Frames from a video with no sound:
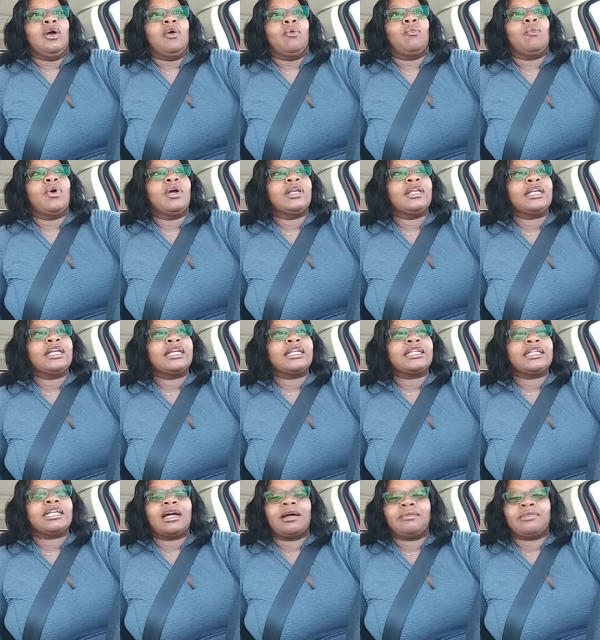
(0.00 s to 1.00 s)
one
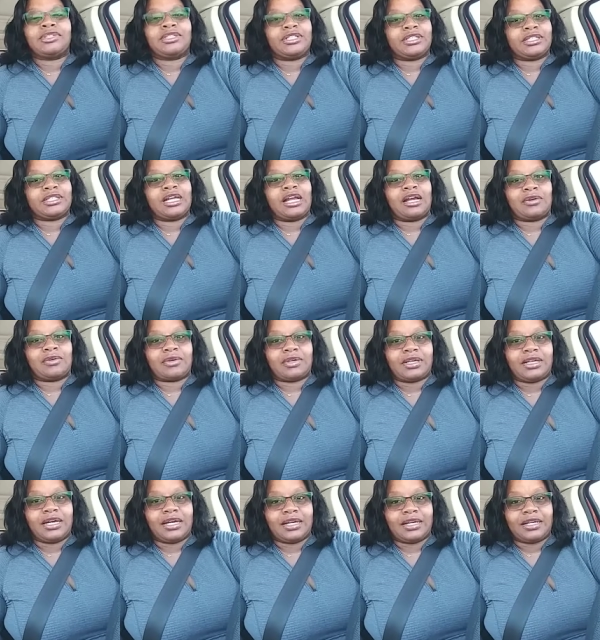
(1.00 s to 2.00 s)
income is just not going to
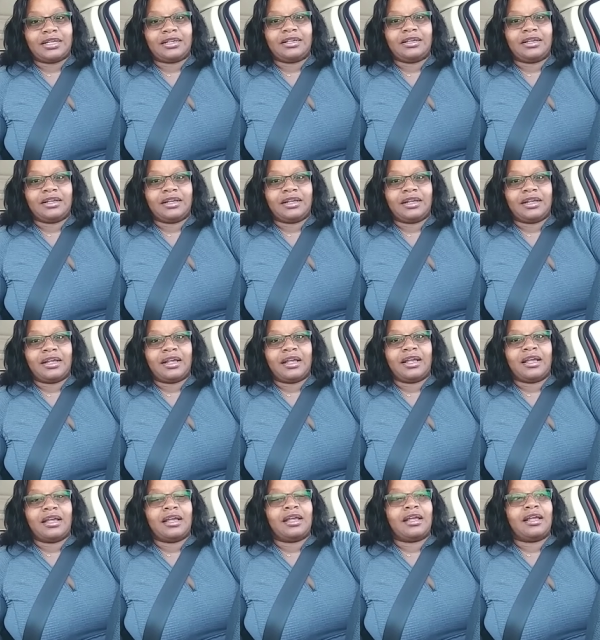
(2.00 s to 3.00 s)
cut it
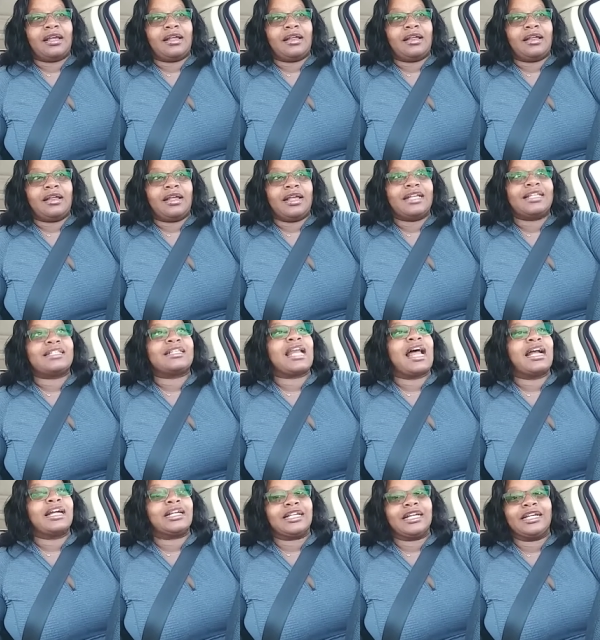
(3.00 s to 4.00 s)
is
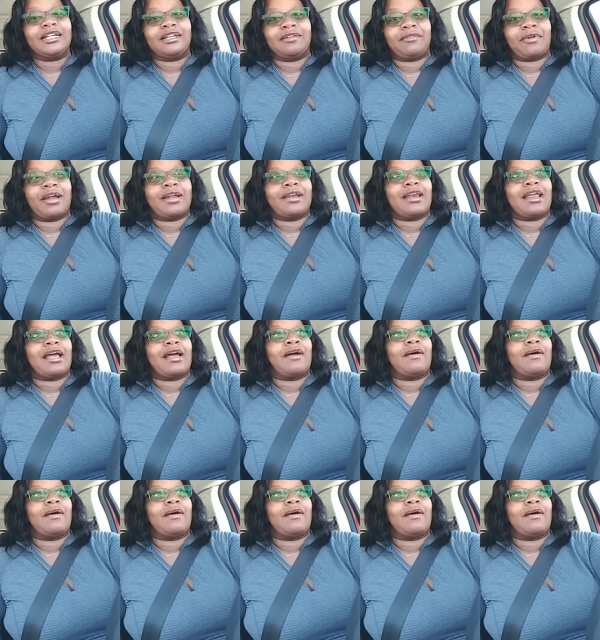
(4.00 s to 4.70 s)
not cutting it right now.